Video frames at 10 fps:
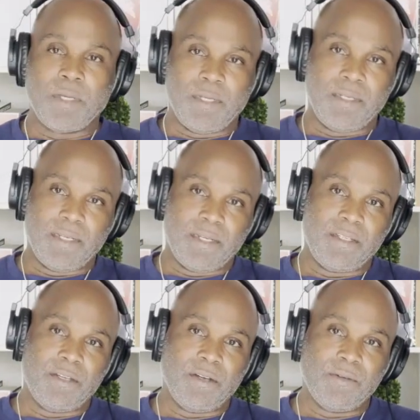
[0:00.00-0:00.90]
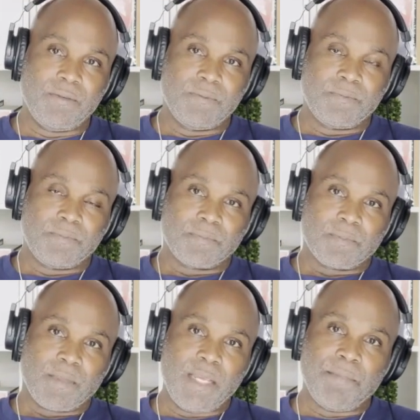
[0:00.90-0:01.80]
pedal and, you know,
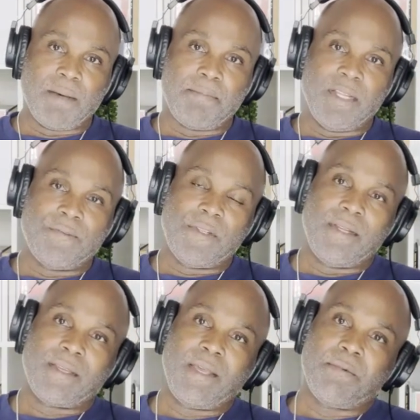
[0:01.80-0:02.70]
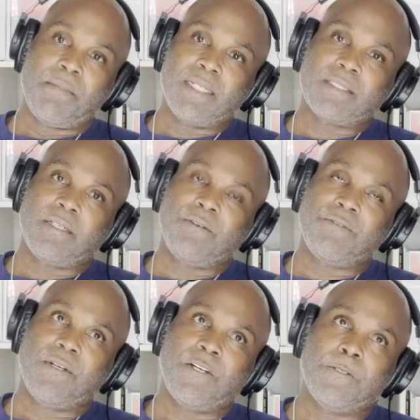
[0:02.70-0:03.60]
keep uplifting and keeping
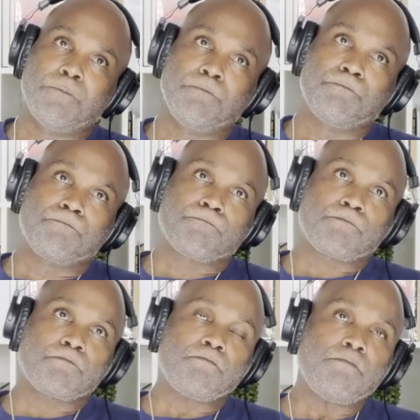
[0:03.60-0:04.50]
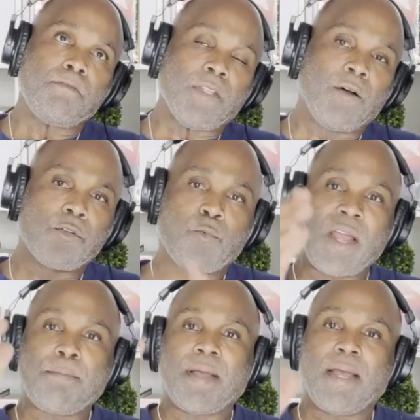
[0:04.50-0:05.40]
myself on the
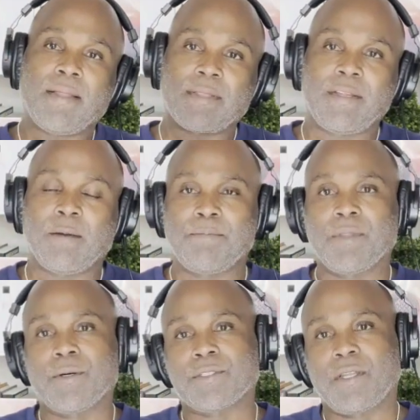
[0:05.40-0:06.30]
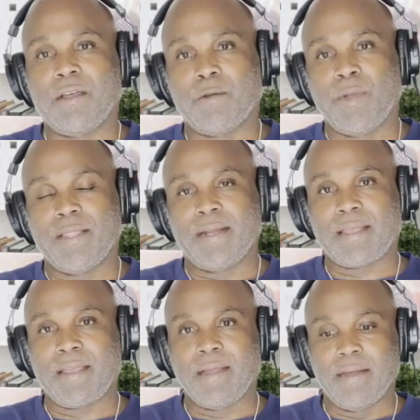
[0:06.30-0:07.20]
right path and help those along the way that
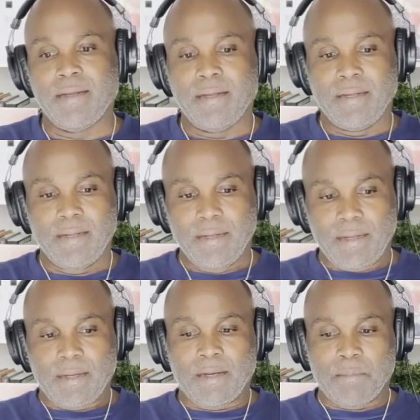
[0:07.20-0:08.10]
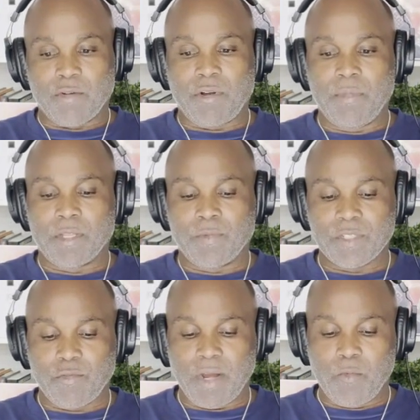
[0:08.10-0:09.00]
I can. My grandmother was
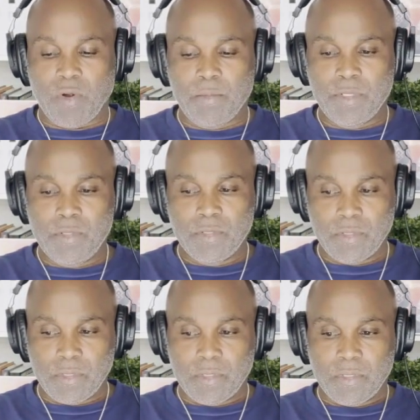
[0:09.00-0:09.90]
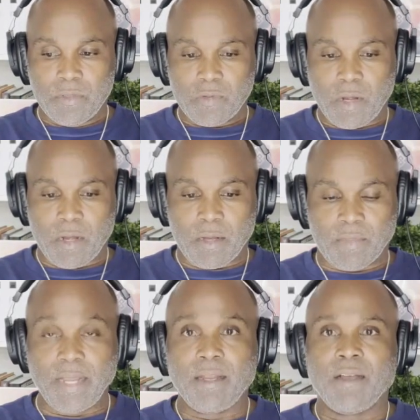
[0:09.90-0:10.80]
a great woman.
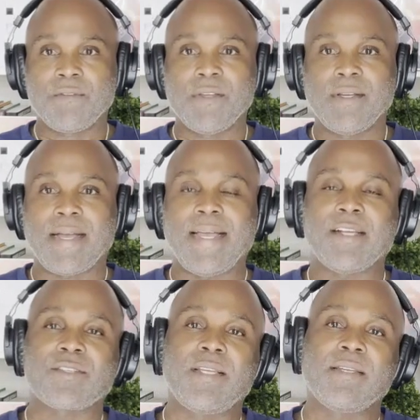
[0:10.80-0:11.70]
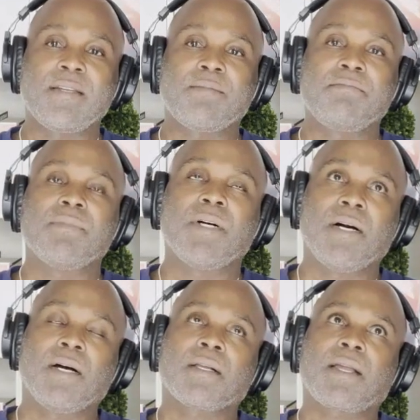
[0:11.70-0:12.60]
They loved her. I actually ended
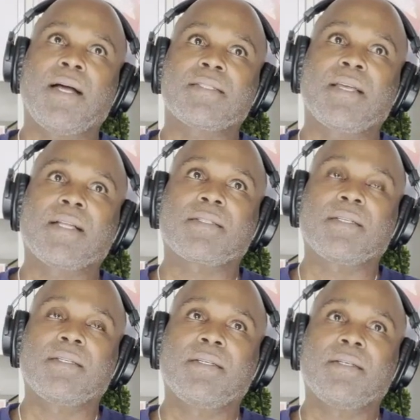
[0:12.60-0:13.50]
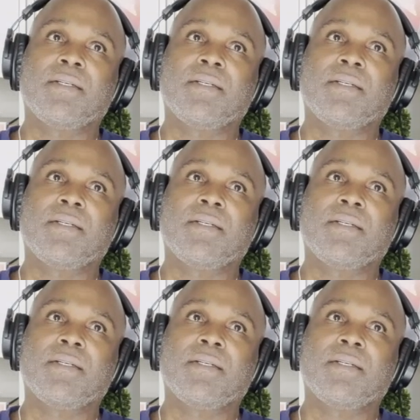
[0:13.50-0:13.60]
up contacting